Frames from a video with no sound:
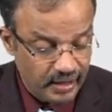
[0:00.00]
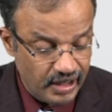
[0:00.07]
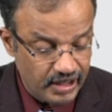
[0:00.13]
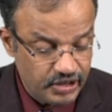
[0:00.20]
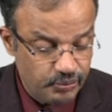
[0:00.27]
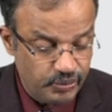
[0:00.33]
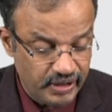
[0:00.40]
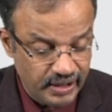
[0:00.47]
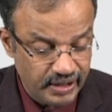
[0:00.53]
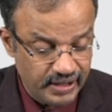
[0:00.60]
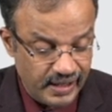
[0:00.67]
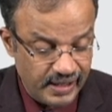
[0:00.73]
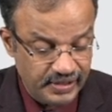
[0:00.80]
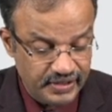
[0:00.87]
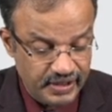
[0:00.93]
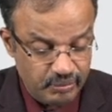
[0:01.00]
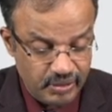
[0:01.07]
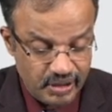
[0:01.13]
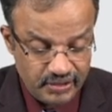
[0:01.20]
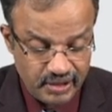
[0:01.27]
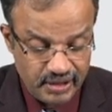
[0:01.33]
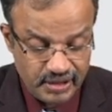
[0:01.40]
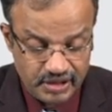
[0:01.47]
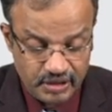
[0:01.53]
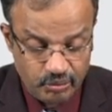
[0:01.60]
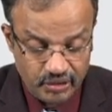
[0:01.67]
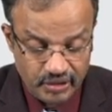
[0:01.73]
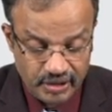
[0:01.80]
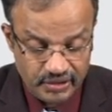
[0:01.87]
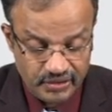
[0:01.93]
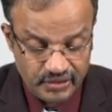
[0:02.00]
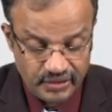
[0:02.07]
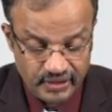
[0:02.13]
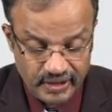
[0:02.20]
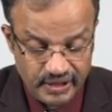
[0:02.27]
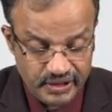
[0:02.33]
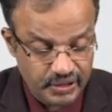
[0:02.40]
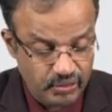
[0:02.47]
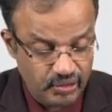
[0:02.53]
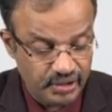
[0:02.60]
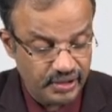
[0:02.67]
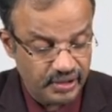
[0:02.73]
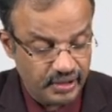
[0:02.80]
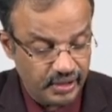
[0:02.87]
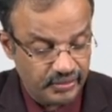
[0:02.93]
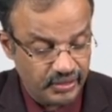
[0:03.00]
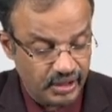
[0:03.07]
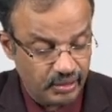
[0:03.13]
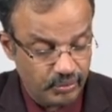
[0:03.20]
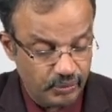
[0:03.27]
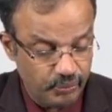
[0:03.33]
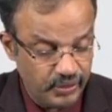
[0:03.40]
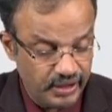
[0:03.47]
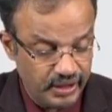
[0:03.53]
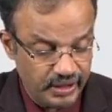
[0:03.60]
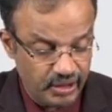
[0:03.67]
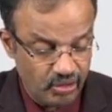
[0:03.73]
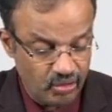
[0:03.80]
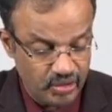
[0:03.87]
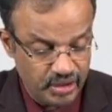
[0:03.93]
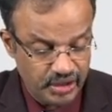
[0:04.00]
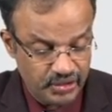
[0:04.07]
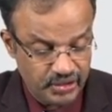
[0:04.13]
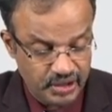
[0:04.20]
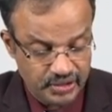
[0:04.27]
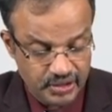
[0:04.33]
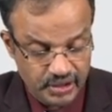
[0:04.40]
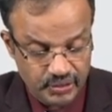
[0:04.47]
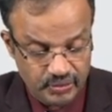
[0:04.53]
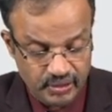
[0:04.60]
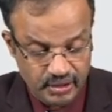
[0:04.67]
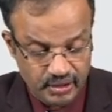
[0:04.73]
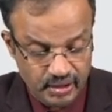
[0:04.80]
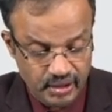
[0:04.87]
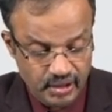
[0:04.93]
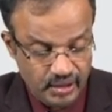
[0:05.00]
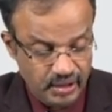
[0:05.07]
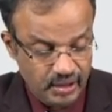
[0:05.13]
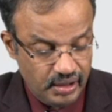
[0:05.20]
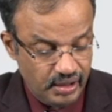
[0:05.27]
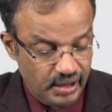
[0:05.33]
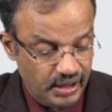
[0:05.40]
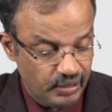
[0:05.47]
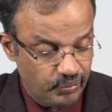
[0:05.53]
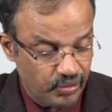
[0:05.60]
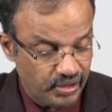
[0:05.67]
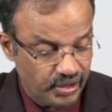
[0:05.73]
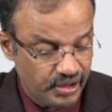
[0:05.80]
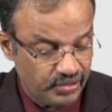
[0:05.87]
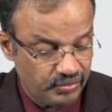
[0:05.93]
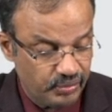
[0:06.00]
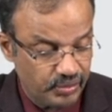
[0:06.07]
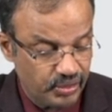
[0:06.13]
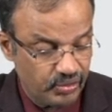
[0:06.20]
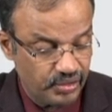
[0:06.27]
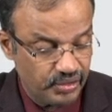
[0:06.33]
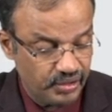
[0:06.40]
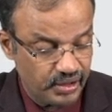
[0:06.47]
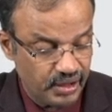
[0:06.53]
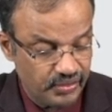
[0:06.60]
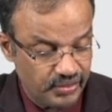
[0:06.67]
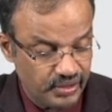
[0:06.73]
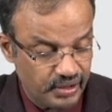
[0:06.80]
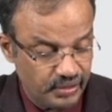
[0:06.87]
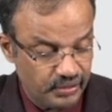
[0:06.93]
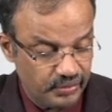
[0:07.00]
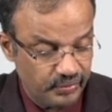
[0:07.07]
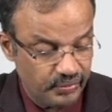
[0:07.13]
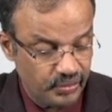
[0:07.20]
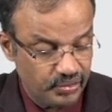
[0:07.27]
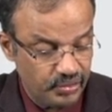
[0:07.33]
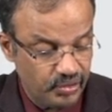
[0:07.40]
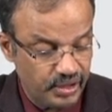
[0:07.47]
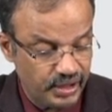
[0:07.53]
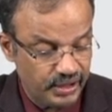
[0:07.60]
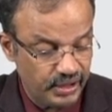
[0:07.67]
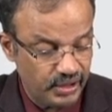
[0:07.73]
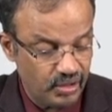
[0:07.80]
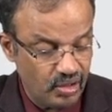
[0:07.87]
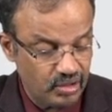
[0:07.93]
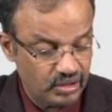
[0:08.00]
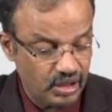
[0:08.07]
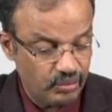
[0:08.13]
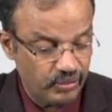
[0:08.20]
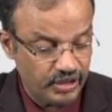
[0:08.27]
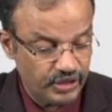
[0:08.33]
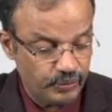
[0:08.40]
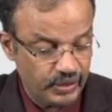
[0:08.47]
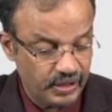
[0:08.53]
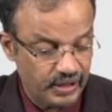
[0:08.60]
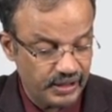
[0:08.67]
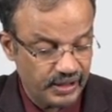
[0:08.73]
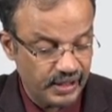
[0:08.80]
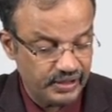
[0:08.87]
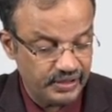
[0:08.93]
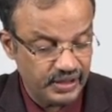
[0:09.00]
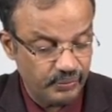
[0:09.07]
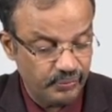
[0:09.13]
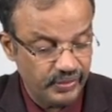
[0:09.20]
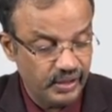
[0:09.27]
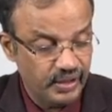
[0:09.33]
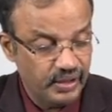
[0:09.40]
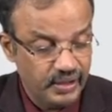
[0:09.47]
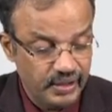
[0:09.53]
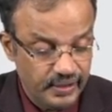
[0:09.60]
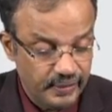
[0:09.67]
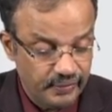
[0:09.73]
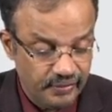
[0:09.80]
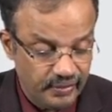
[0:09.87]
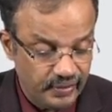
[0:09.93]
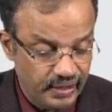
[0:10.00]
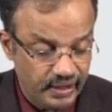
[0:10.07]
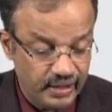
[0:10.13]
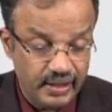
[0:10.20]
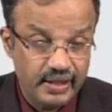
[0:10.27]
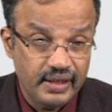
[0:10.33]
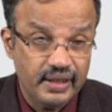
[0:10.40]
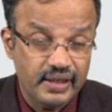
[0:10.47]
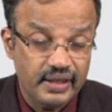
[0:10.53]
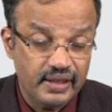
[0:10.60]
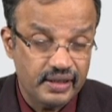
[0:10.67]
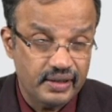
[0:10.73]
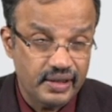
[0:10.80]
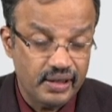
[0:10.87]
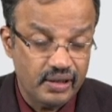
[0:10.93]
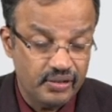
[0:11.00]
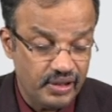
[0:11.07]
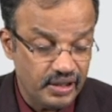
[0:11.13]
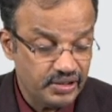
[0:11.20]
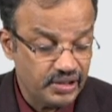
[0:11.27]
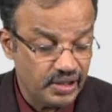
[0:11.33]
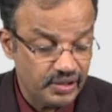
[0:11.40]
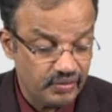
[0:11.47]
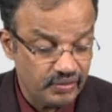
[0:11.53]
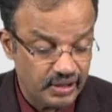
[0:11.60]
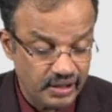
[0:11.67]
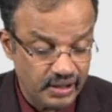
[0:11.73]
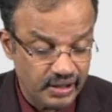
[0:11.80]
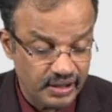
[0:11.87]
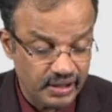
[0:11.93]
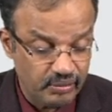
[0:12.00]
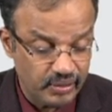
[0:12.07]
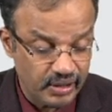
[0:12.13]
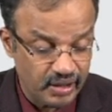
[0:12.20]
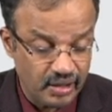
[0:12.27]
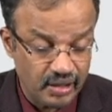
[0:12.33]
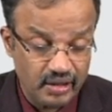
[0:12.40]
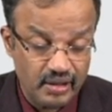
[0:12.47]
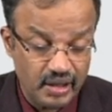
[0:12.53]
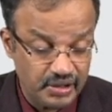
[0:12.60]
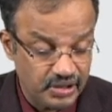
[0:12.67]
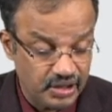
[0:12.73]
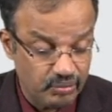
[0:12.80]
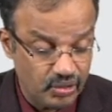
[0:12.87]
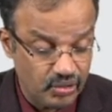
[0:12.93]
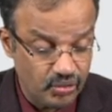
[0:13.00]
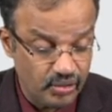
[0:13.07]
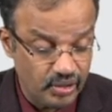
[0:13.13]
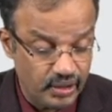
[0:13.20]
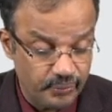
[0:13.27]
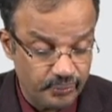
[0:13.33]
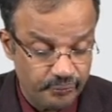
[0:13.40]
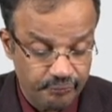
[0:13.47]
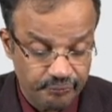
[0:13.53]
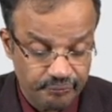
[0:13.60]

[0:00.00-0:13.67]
Aspirin, calcium and other things protects against colonic cancer. I am repeating it, I already discussed this one. It protects from the colonic cancer. Those who are taking long-term aspirin and calcium, they increase, they have less chance of getting carcinoma colon.